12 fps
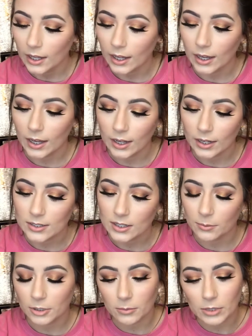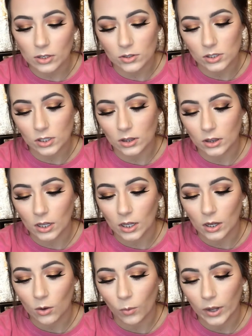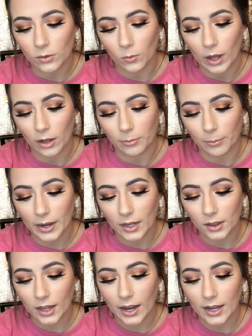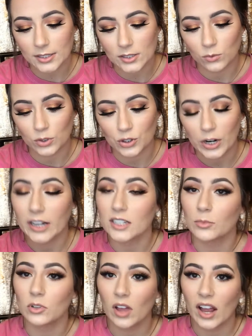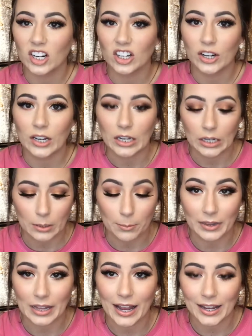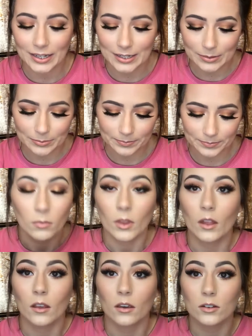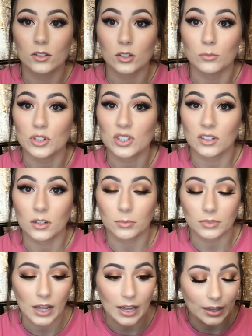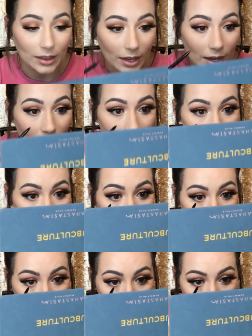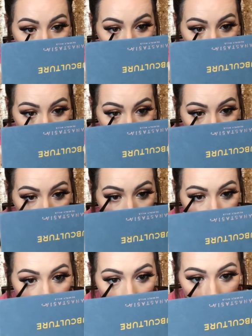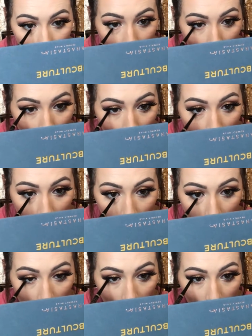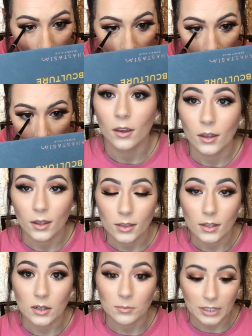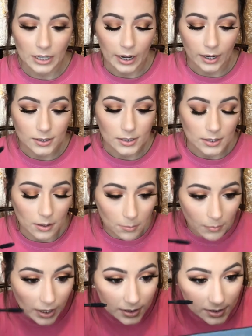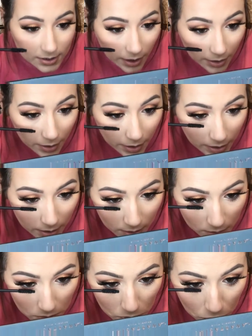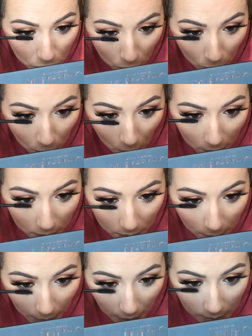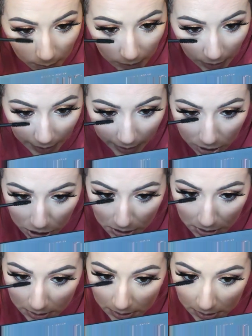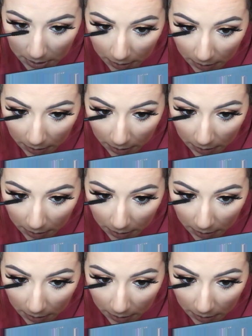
And I'm going to be using the Wet n Wild Mega Last retractable liner in black. So I'm just going to apply that to my bottom waterline. Then I'm going to add some mascara to the bottom lashes.